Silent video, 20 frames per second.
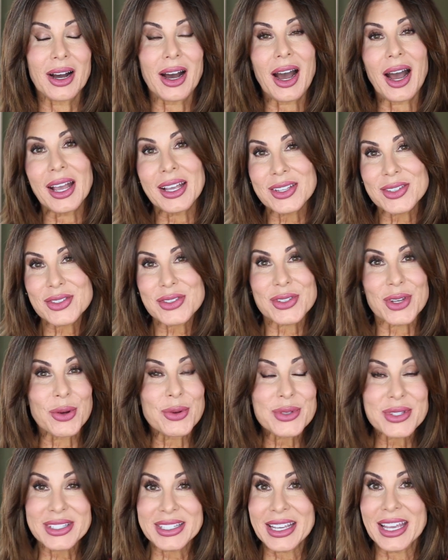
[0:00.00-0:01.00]
I
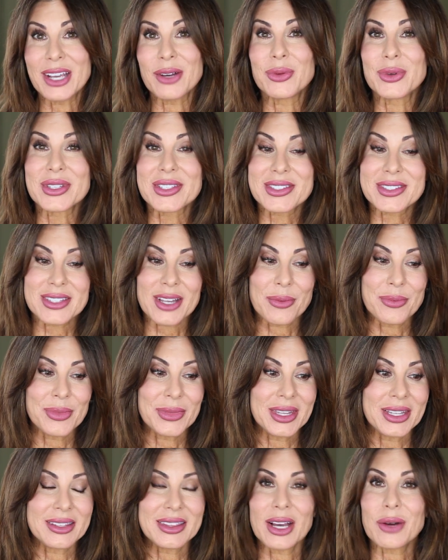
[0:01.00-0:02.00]
associate with
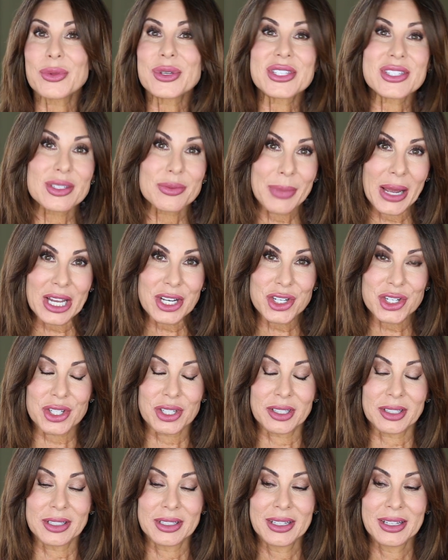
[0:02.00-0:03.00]
something that was
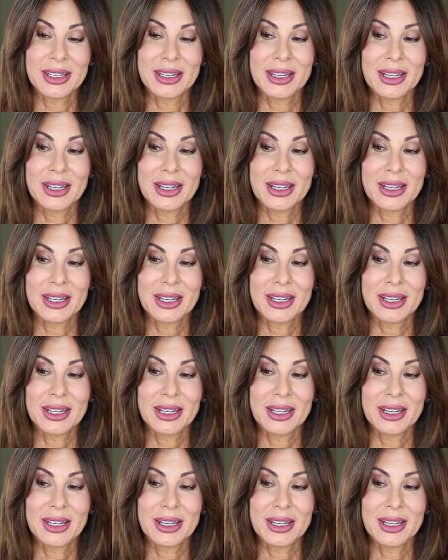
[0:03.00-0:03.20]
special.